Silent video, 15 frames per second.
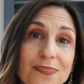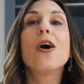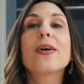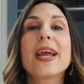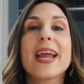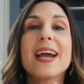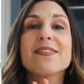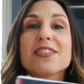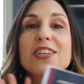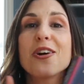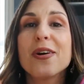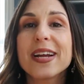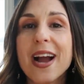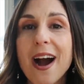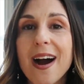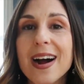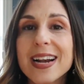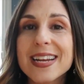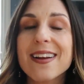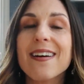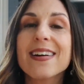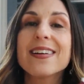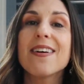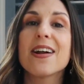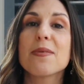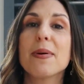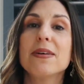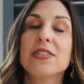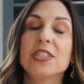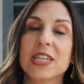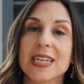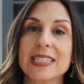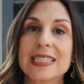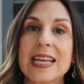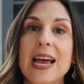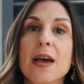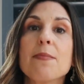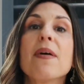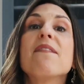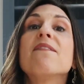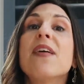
Okay, after going on and on and on about G S M,